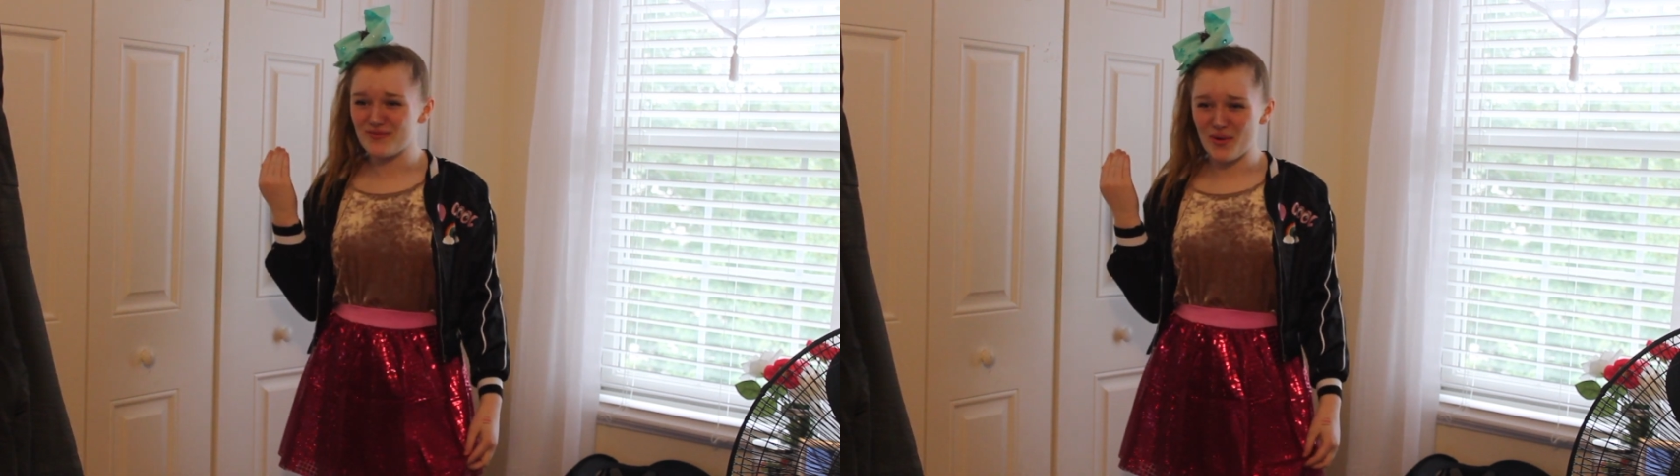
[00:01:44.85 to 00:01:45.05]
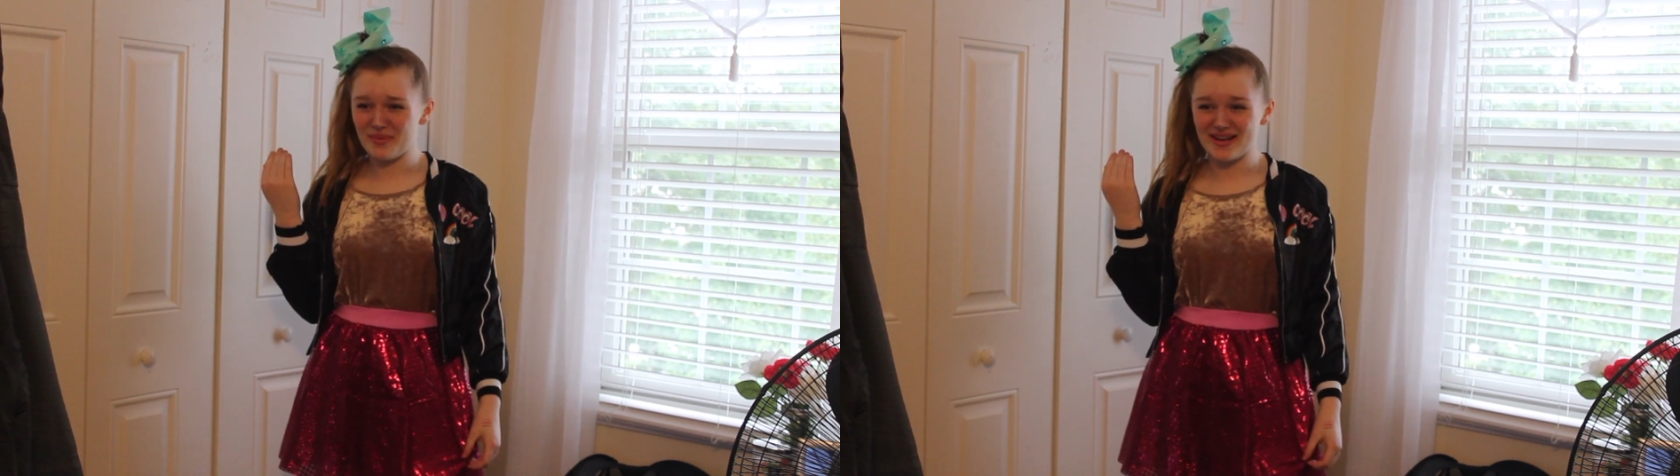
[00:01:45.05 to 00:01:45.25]

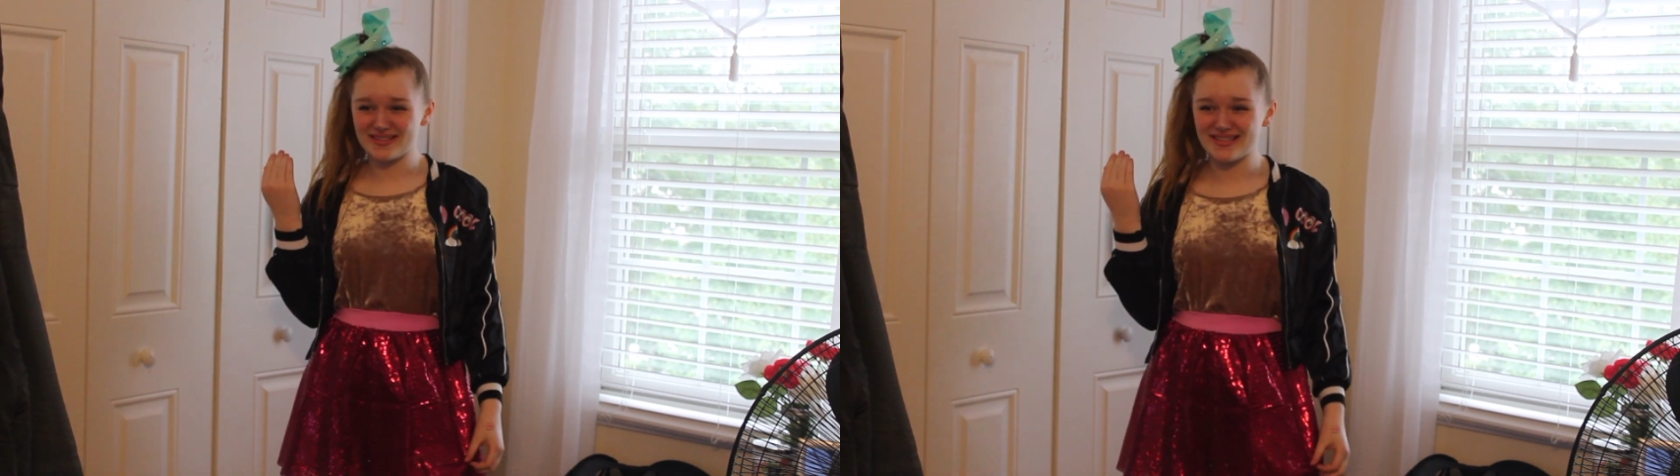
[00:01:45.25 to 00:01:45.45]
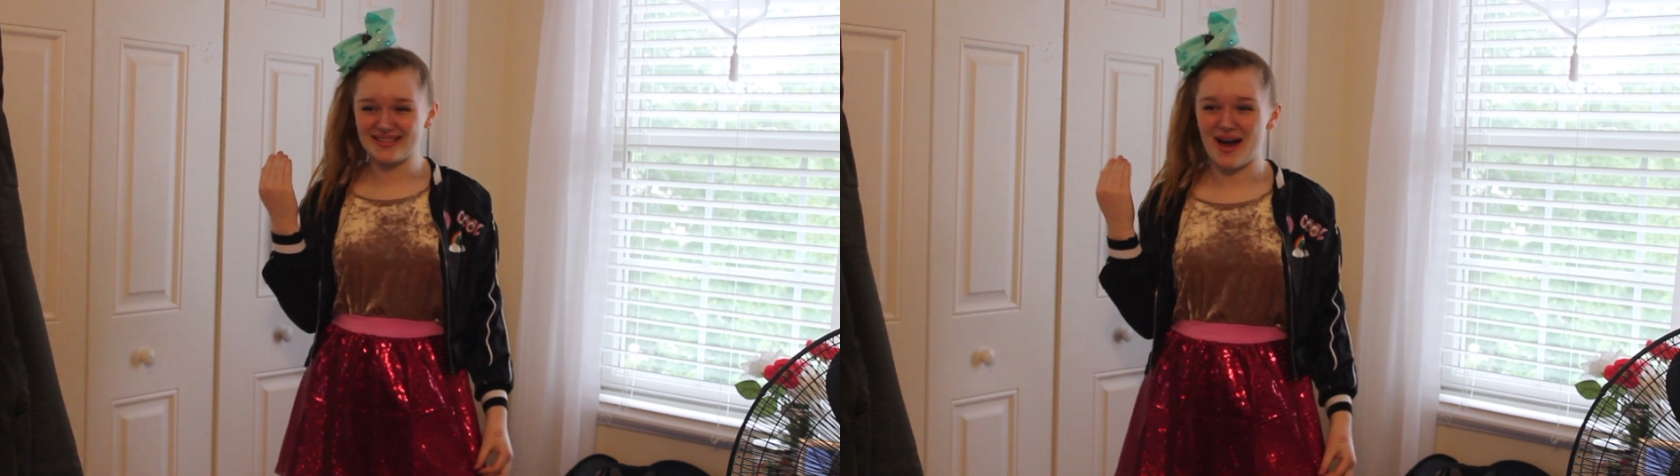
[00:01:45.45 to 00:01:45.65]
vote because
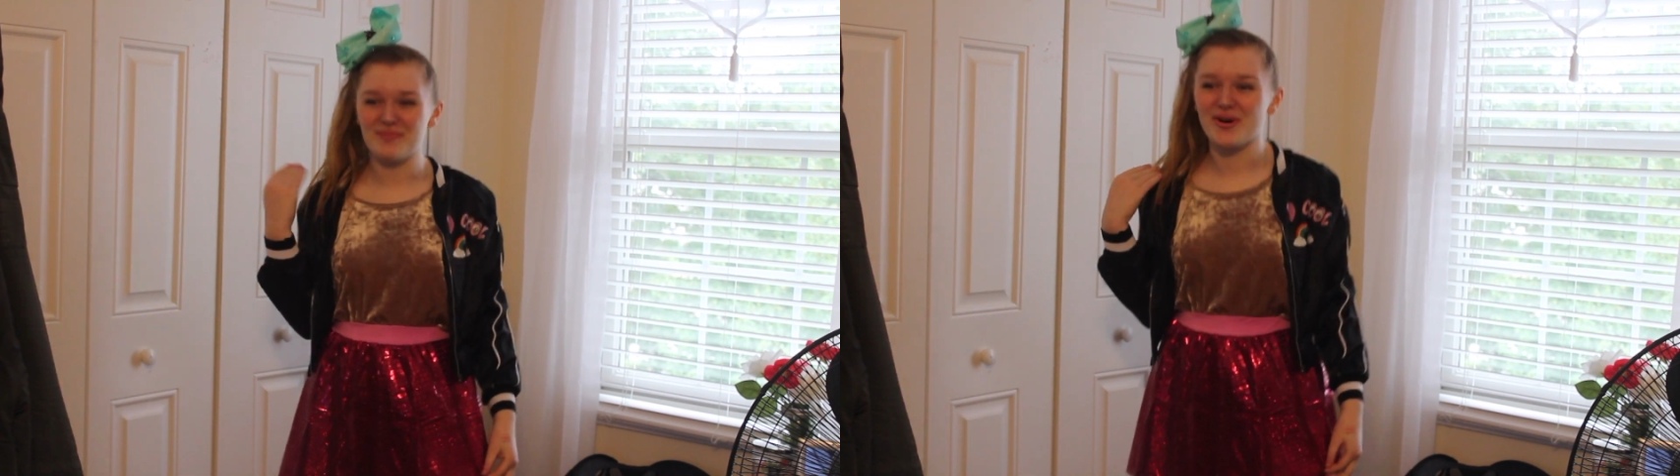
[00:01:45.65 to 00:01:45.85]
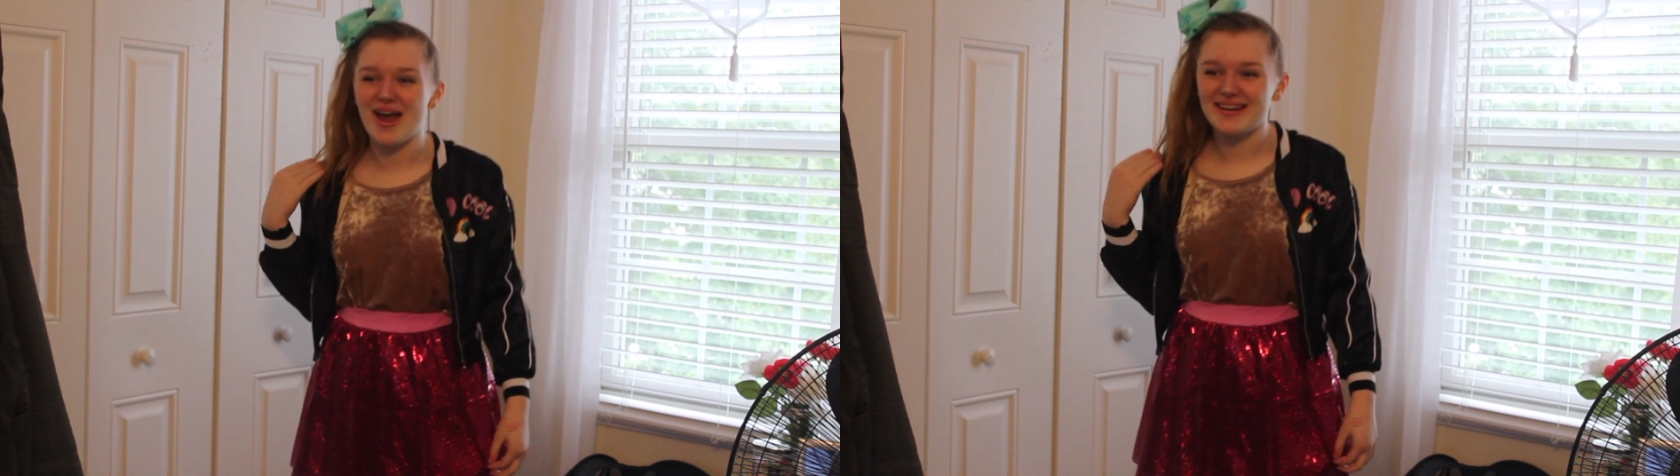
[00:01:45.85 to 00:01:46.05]
it's not
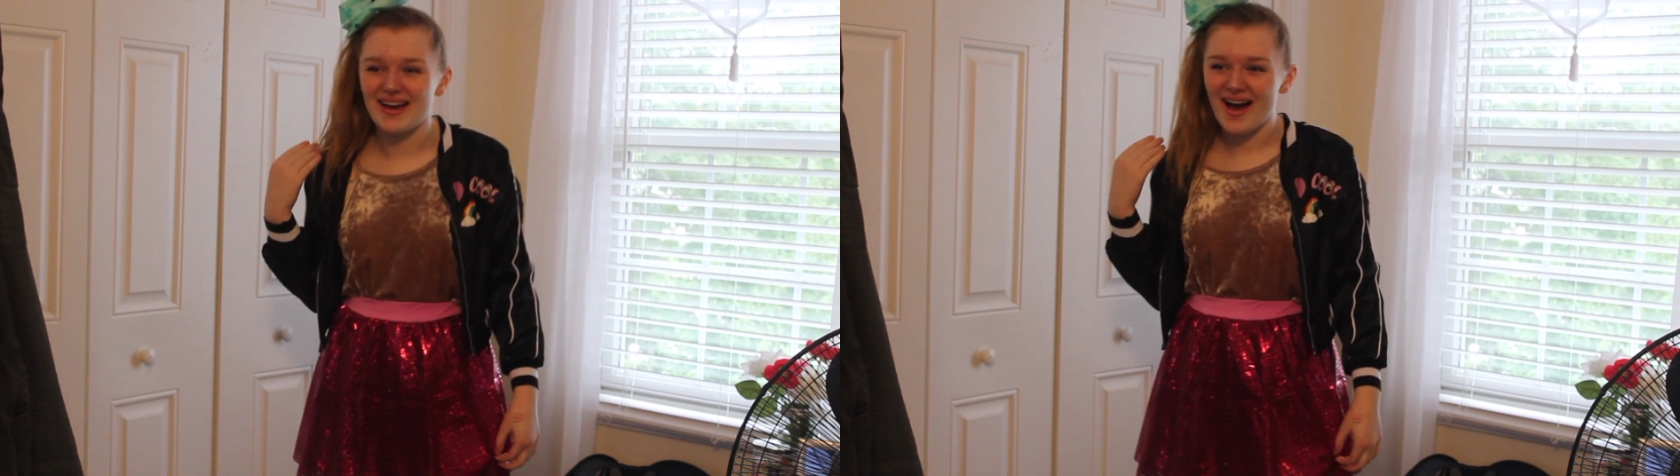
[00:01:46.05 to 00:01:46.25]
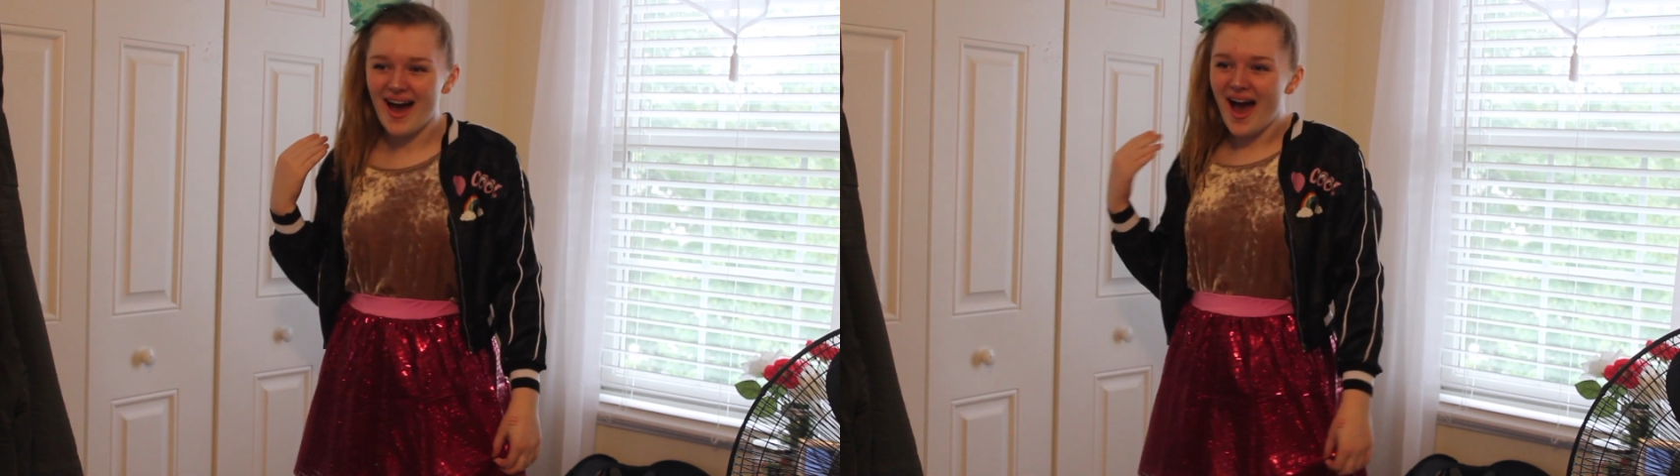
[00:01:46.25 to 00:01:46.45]

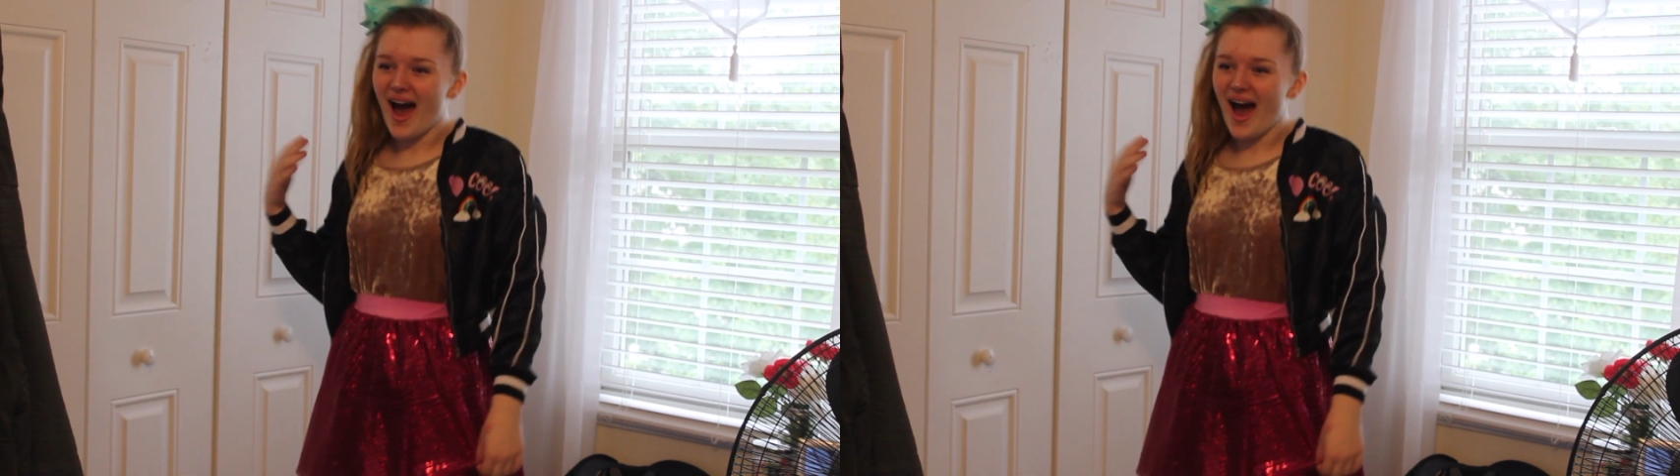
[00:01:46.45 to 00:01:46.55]
Miranda.